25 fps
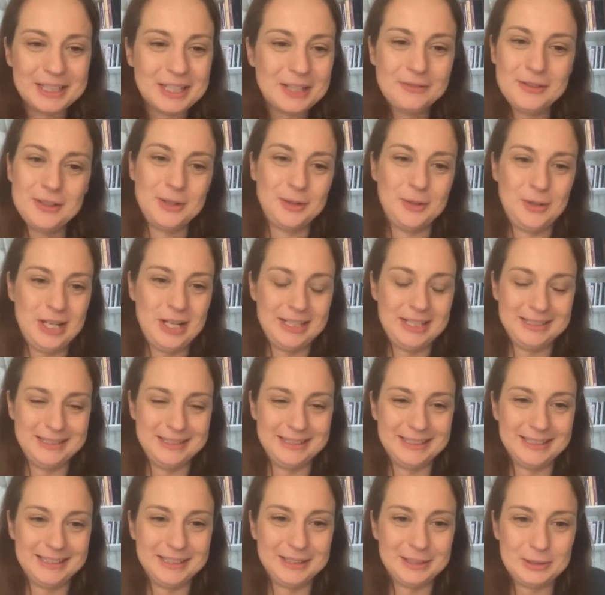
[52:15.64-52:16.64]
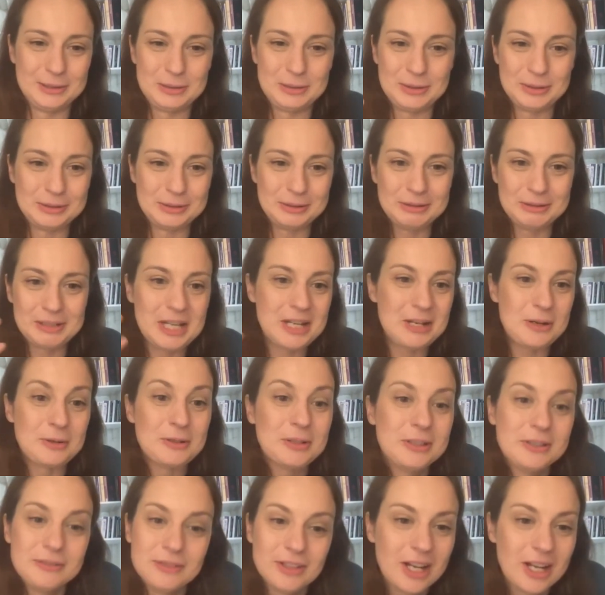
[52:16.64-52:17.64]
giving you anything, or they
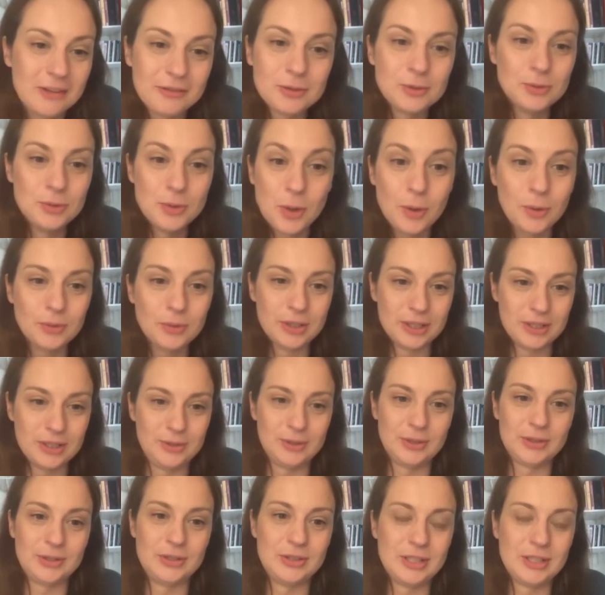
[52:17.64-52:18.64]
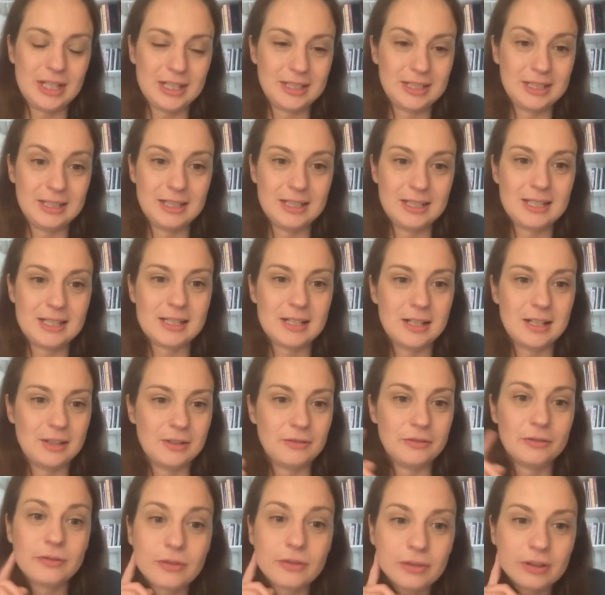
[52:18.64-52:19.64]
don't even have to know that you're conducting this kind
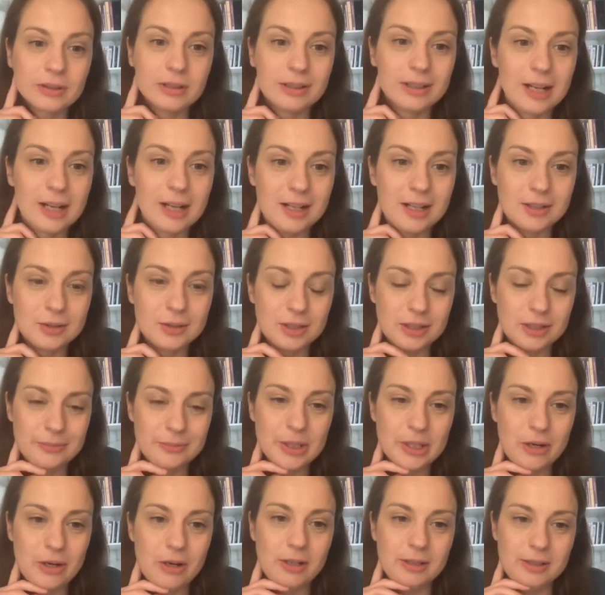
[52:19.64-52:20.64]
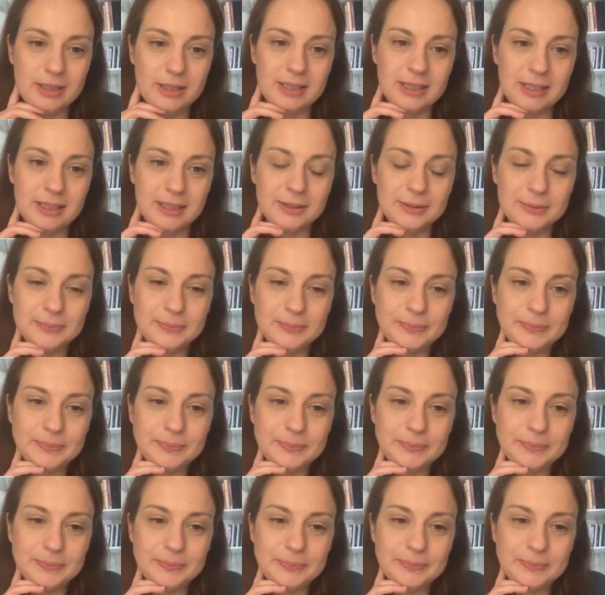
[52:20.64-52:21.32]
of algorithmic auditing,